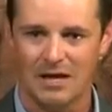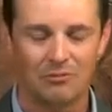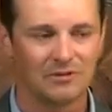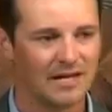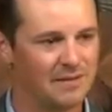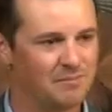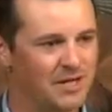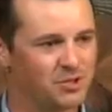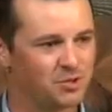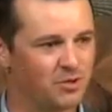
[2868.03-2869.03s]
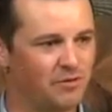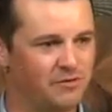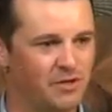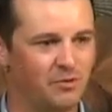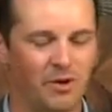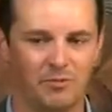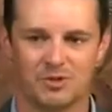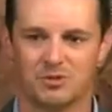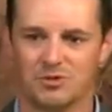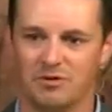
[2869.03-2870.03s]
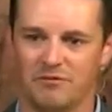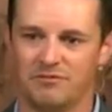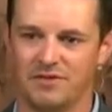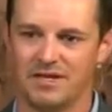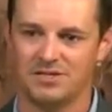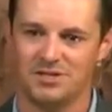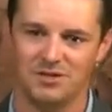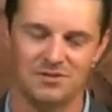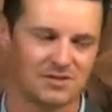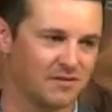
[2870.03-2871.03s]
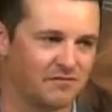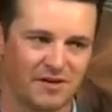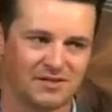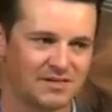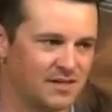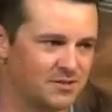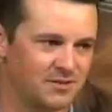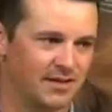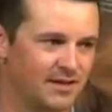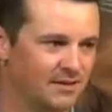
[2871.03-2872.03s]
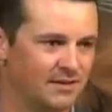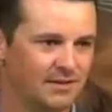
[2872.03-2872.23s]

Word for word: Don't let it be true of you what was true of these Jews in the first century